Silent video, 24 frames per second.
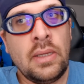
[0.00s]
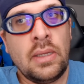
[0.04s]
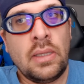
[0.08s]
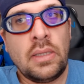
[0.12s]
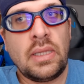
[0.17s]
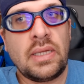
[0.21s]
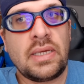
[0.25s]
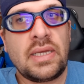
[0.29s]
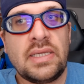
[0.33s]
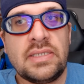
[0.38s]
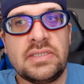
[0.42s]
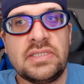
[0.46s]

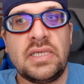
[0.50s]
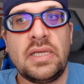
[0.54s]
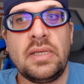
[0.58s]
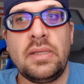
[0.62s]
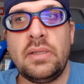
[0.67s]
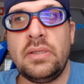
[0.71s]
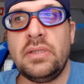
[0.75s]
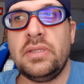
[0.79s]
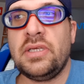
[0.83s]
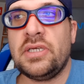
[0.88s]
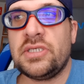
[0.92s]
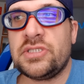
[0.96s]
Like I
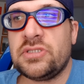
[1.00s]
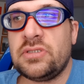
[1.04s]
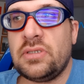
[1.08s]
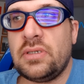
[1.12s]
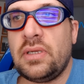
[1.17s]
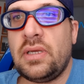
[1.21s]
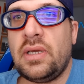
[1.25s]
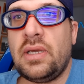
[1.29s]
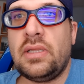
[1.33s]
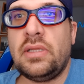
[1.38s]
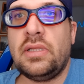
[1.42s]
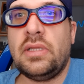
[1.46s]
said
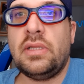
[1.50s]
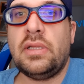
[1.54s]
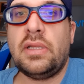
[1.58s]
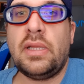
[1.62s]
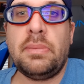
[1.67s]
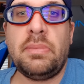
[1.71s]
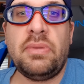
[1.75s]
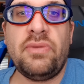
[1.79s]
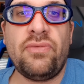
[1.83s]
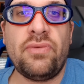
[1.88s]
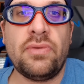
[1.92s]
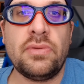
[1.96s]
yesterday and the day
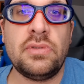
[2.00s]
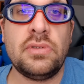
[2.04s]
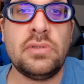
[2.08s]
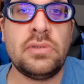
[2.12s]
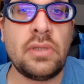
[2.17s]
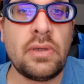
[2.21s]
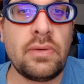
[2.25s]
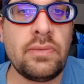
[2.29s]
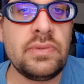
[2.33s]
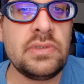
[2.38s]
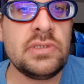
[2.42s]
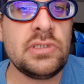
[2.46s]
before, the
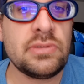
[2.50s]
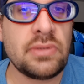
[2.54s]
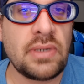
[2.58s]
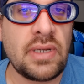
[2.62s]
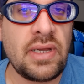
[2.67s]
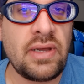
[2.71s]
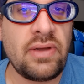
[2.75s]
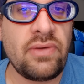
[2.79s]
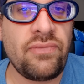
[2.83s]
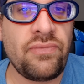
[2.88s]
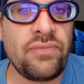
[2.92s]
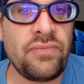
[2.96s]
WWE
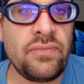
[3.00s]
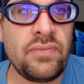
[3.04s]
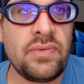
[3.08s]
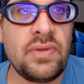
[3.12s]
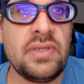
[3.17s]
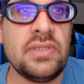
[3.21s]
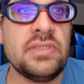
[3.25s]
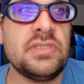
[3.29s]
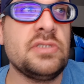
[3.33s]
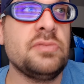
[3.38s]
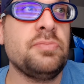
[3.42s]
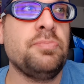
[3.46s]
draft
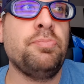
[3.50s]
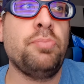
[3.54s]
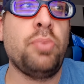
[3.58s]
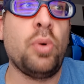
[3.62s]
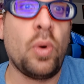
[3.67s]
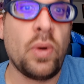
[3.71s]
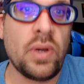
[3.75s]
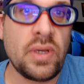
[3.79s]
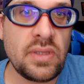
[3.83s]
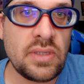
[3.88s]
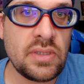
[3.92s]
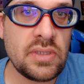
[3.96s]
is
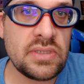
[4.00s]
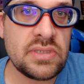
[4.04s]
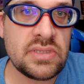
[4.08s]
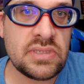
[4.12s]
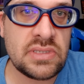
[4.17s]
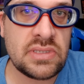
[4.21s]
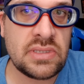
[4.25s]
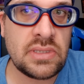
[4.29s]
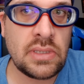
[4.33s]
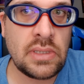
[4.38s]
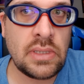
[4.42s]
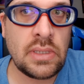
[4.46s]

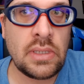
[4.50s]
pointless.